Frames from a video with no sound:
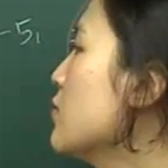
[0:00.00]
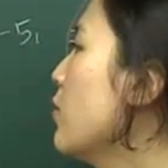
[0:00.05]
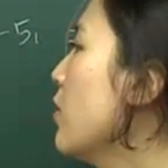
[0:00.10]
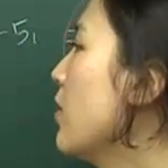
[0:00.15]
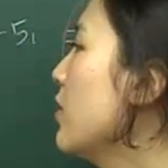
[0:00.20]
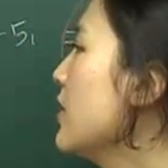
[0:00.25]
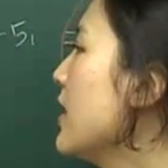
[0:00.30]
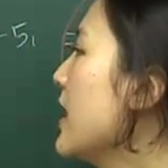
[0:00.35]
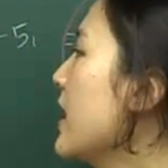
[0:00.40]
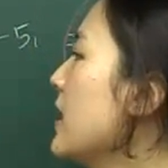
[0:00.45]

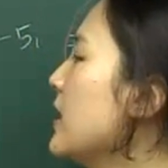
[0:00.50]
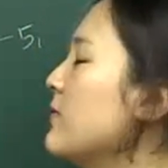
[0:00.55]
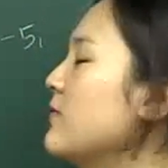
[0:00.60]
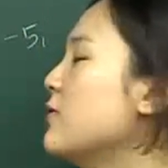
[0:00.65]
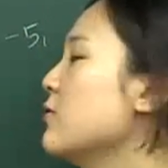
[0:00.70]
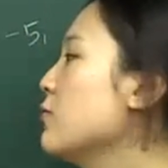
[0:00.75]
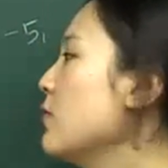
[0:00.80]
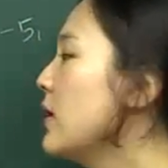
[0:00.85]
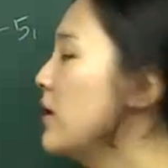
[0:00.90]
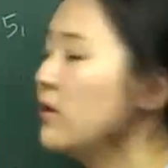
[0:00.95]
were negative
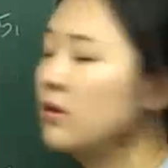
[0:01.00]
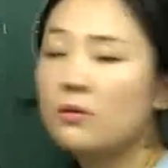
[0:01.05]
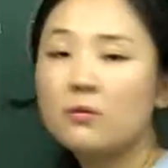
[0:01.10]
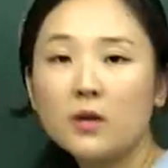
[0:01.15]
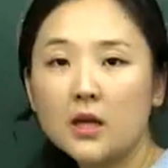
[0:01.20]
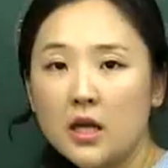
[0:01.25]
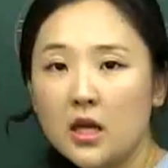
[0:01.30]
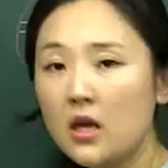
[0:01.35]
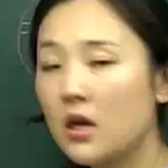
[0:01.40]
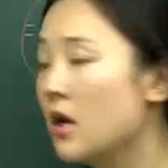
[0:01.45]
2 and
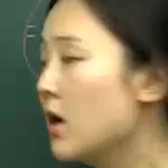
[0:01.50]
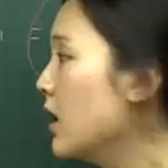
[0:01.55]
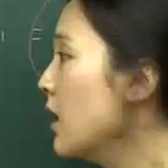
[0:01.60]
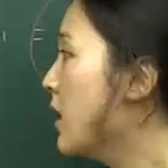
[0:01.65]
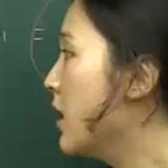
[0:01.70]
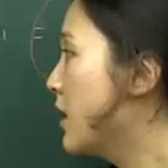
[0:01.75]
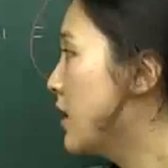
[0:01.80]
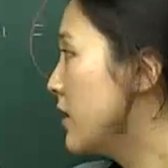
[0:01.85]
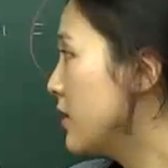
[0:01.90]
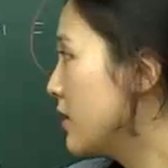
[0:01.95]
3,
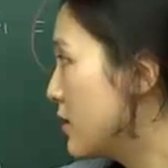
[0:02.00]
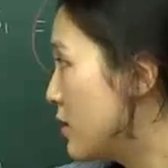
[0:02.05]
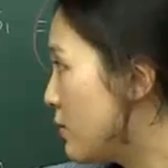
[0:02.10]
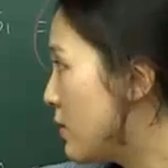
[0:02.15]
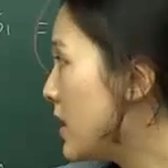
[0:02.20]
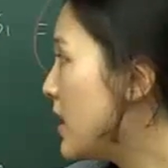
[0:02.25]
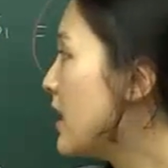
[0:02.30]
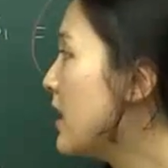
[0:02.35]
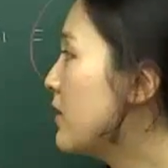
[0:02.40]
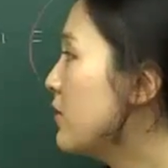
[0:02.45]

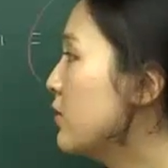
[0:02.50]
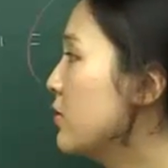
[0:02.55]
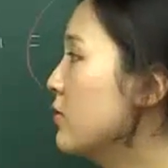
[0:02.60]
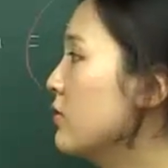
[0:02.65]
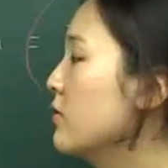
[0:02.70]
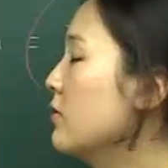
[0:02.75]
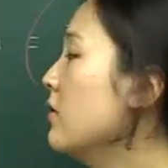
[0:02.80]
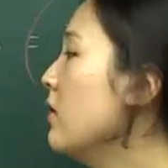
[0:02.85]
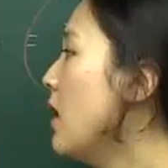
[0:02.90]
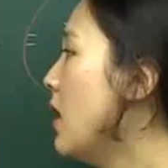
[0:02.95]
3 and
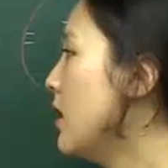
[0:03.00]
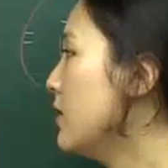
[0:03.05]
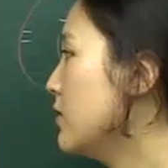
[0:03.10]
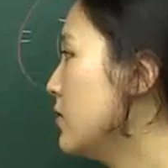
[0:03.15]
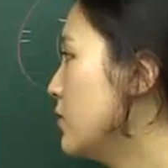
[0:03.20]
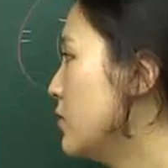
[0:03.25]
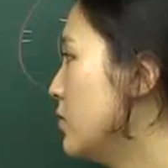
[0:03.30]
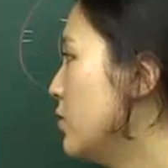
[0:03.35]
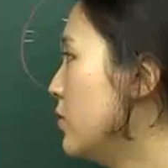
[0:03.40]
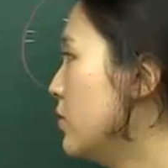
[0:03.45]
2 are
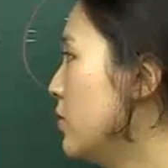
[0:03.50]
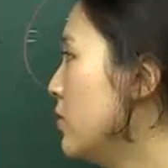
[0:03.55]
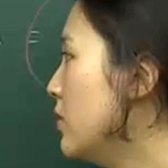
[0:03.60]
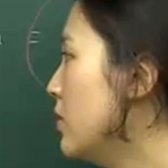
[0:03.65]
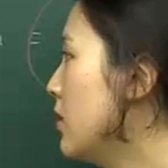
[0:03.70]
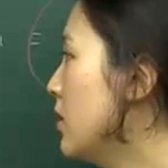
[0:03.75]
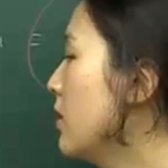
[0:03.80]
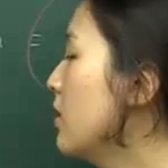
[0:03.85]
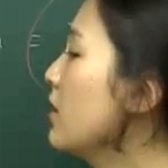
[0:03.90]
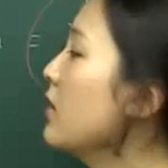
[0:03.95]
the 2
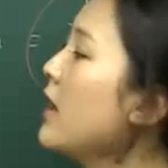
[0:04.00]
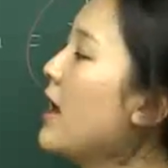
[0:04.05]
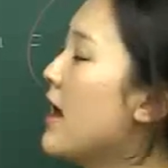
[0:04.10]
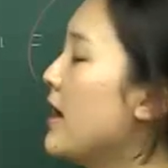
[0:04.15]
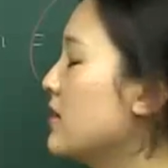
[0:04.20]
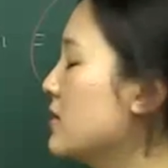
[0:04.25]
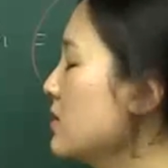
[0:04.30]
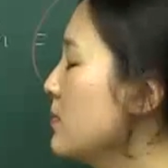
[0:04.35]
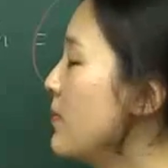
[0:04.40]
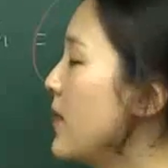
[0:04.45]

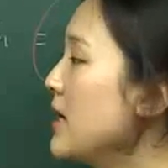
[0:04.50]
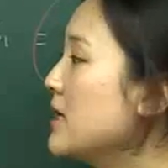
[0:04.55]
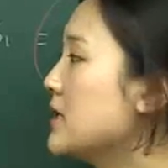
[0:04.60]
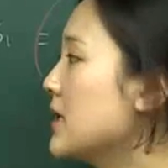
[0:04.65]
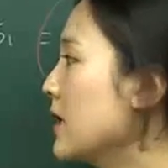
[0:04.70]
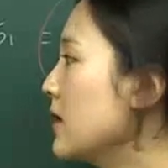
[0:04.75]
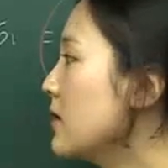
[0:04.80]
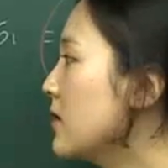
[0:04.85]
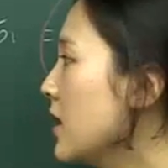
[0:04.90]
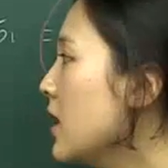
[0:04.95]
legs,
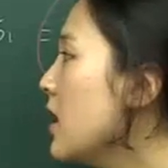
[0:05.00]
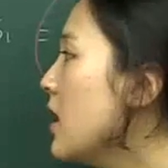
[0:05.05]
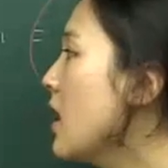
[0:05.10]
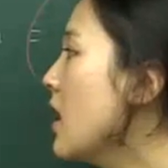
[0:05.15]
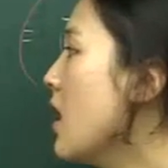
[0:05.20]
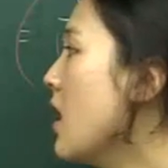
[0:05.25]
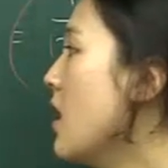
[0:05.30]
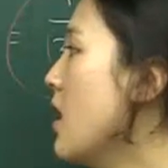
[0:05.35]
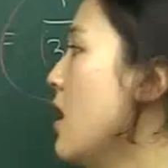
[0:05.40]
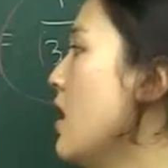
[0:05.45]
basically.
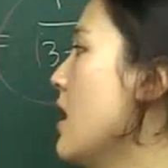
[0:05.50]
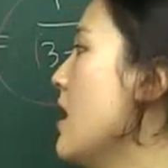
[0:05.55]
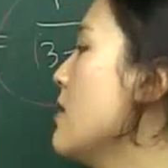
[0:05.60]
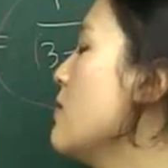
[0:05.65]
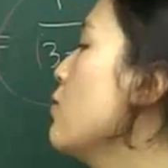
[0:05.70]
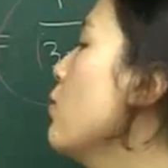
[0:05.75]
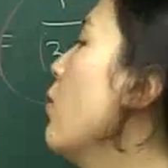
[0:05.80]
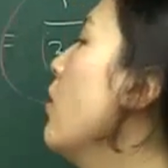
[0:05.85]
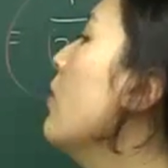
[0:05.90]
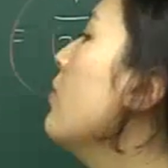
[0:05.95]

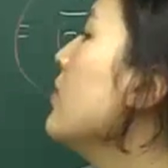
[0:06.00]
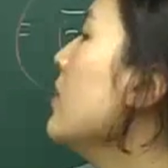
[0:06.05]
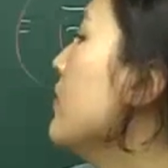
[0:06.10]
And what we